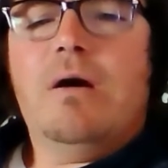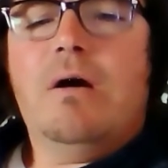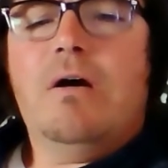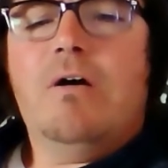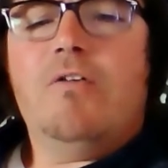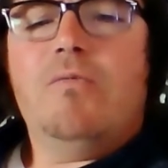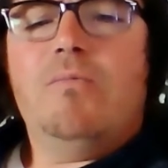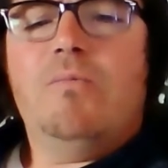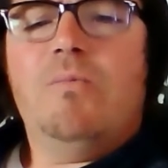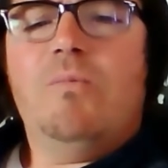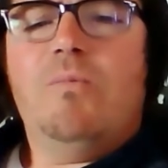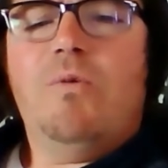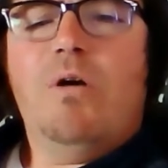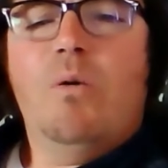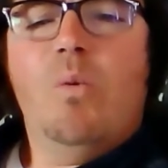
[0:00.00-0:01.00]
on
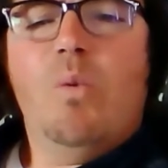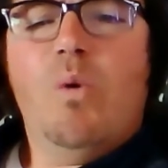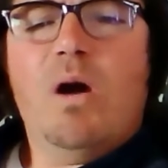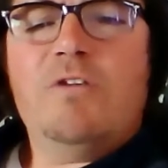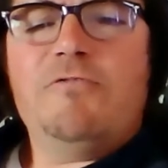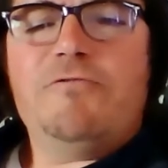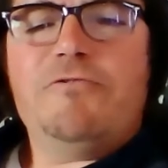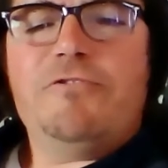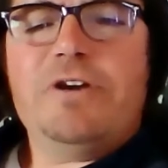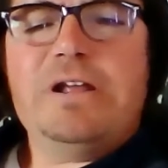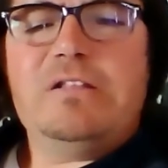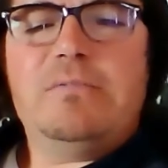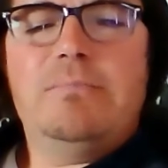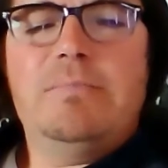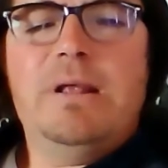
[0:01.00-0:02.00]
1
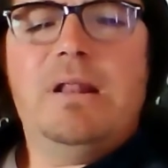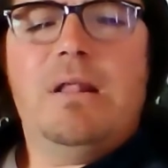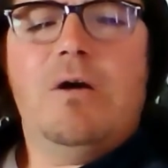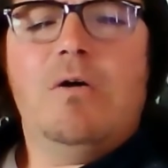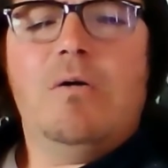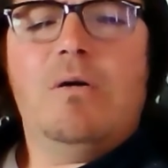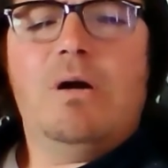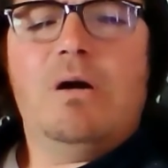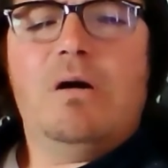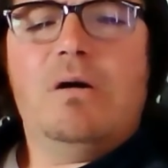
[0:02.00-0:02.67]
fret below